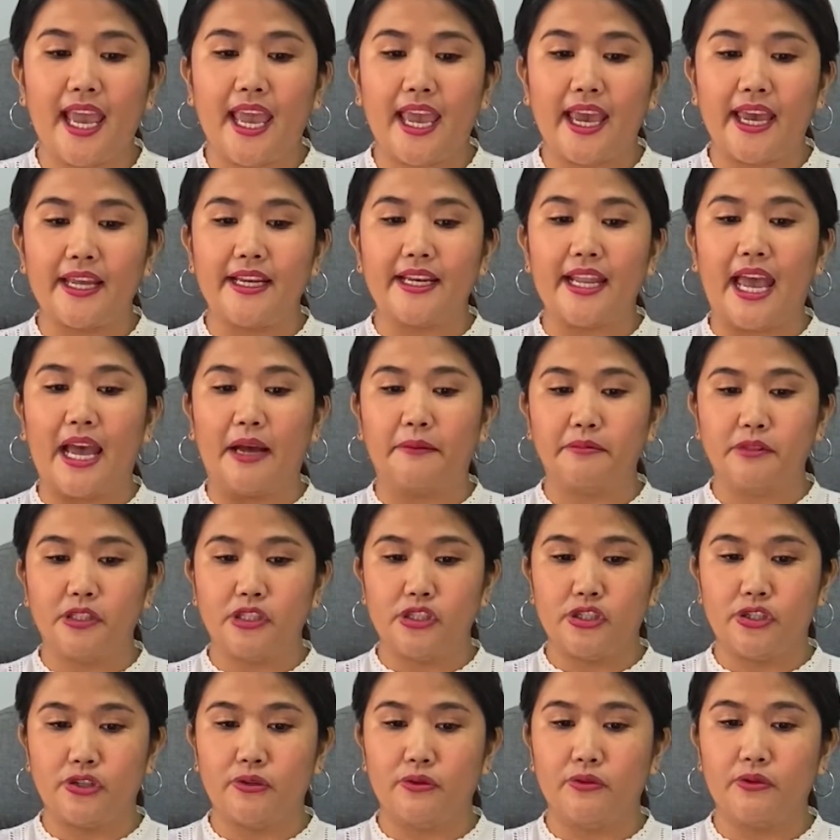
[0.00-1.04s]
and
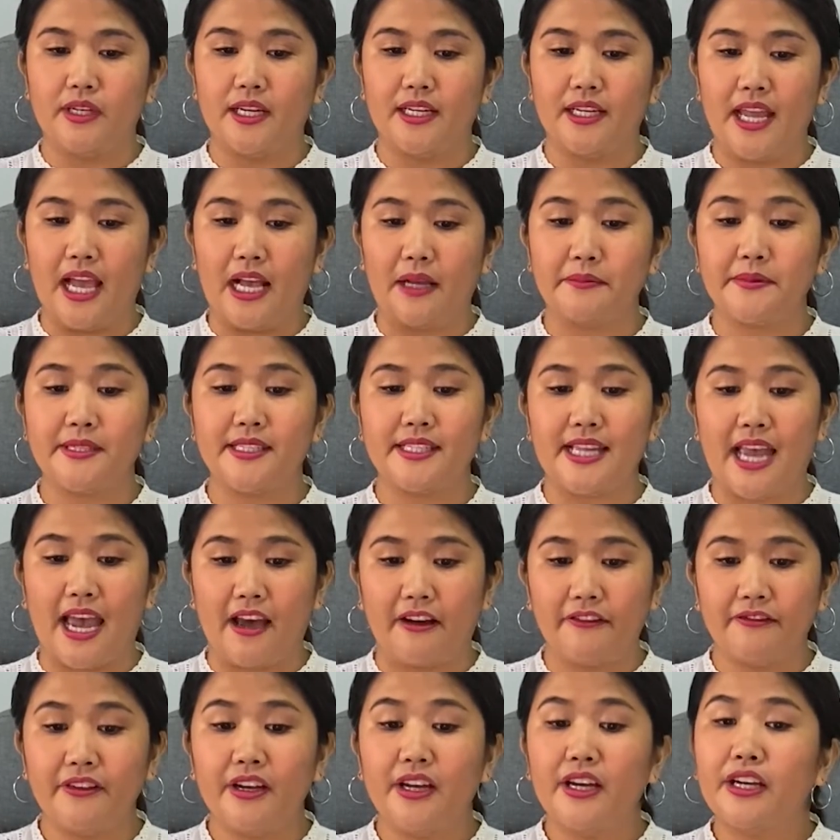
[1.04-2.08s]
aptitude and helps
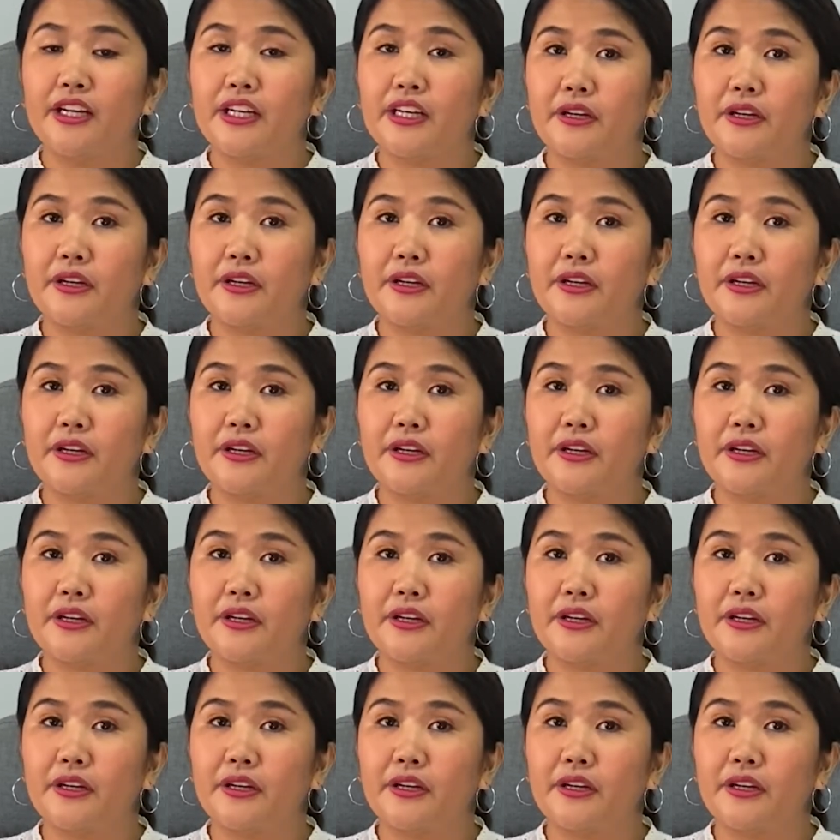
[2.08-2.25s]
staff